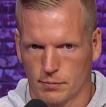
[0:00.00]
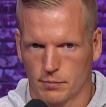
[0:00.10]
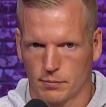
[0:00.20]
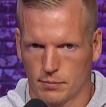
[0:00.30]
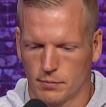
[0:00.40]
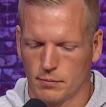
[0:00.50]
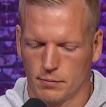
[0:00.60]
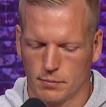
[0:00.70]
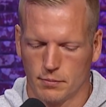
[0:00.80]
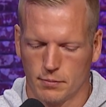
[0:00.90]

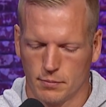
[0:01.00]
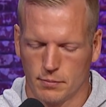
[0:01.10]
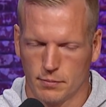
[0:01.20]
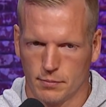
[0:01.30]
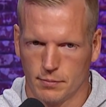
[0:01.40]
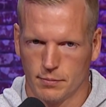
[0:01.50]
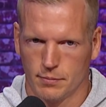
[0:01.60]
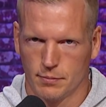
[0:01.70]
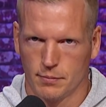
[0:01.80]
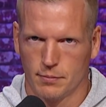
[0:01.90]

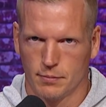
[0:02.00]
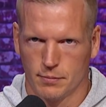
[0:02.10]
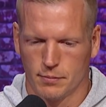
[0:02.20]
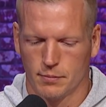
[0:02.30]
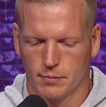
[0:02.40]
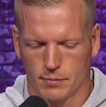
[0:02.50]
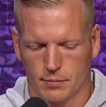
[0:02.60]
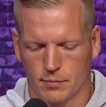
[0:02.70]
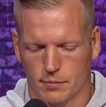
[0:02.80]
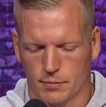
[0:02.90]

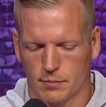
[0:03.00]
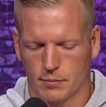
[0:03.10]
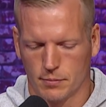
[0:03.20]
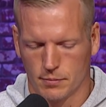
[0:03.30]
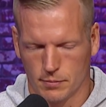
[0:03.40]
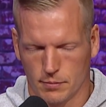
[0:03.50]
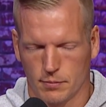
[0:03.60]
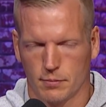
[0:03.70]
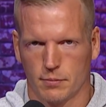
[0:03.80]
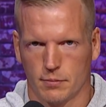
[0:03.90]

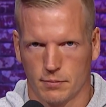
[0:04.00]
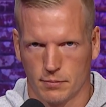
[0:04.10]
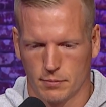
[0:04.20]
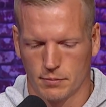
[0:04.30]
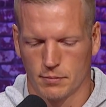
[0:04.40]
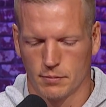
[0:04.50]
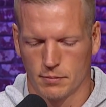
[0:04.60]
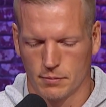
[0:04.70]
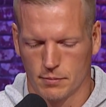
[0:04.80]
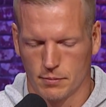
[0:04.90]

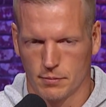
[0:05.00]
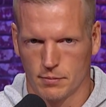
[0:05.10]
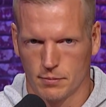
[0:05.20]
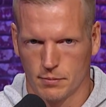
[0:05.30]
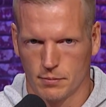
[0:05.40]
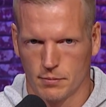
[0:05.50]
[no speech]